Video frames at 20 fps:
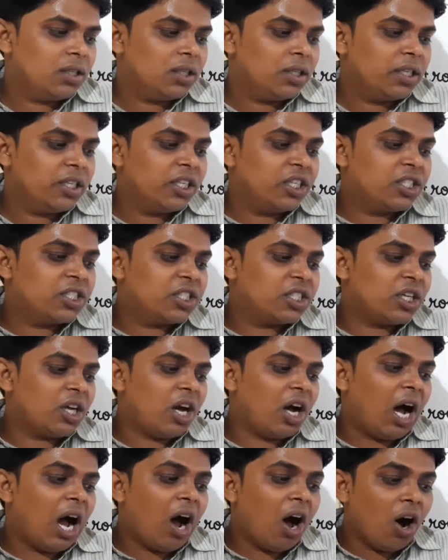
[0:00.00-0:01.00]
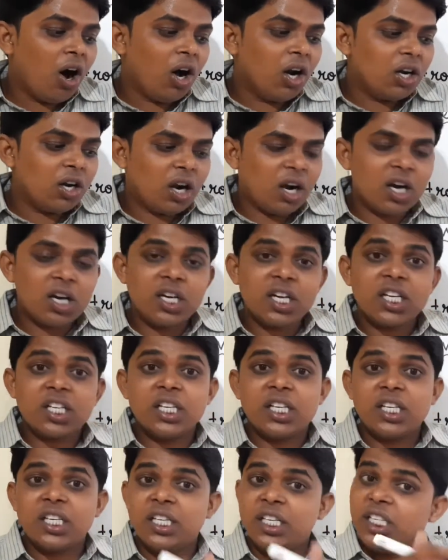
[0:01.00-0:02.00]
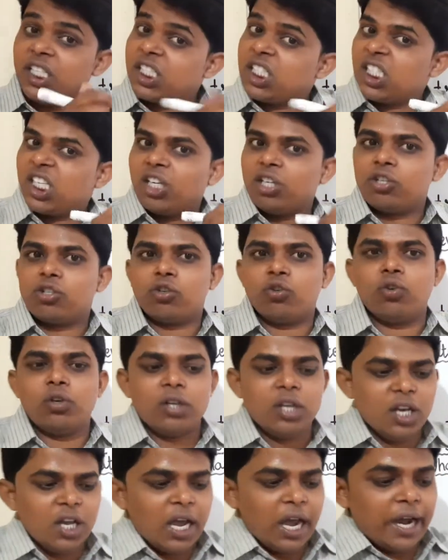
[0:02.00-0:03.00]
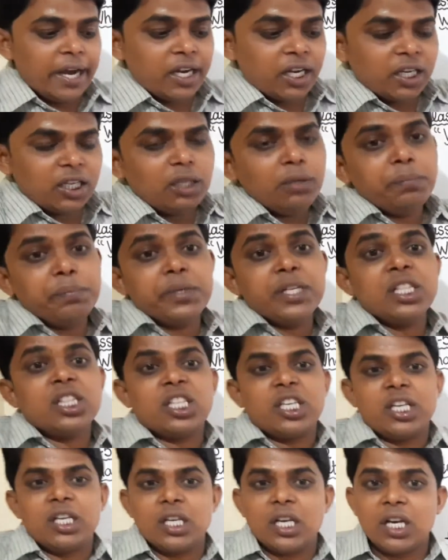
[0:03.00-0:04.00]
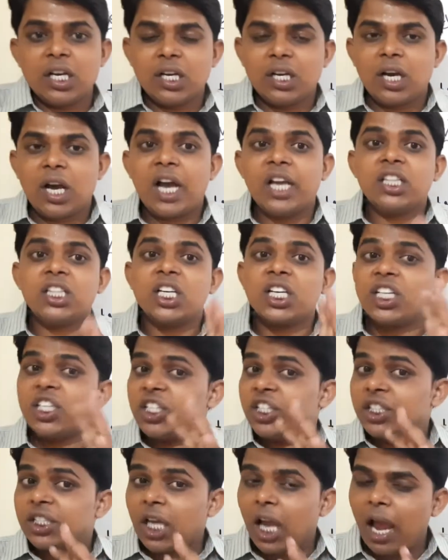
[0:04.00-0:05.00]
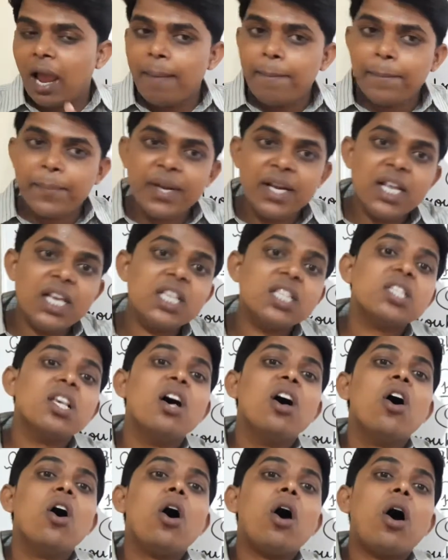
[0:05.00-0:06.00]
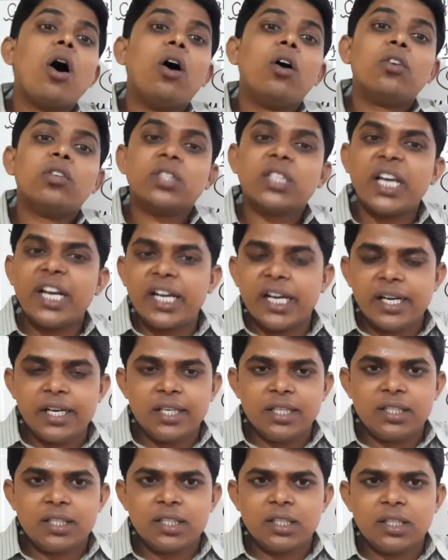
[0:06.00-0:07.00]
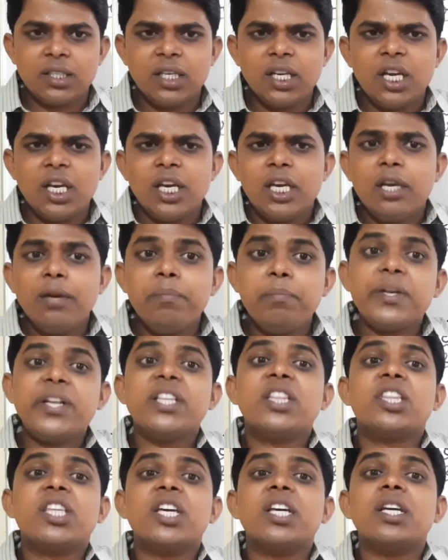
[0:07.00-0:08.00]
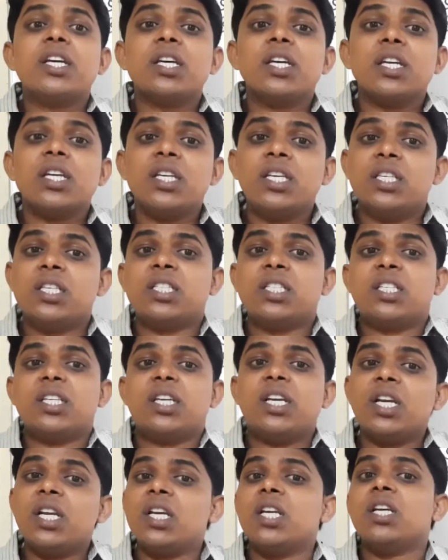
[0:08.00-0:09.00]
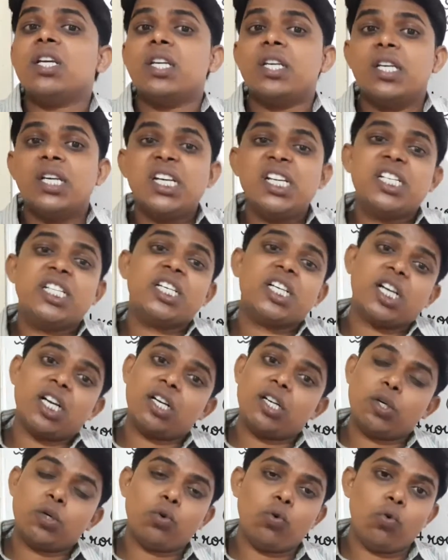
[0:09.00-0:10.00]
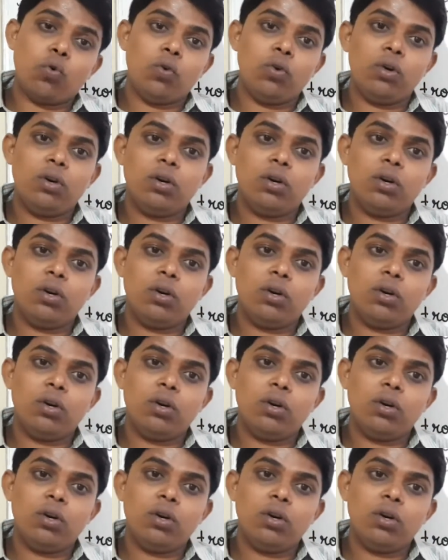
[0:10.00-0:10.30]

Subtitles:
It's all under His control. And everything, either it is happiness or sadness, everything is in His control.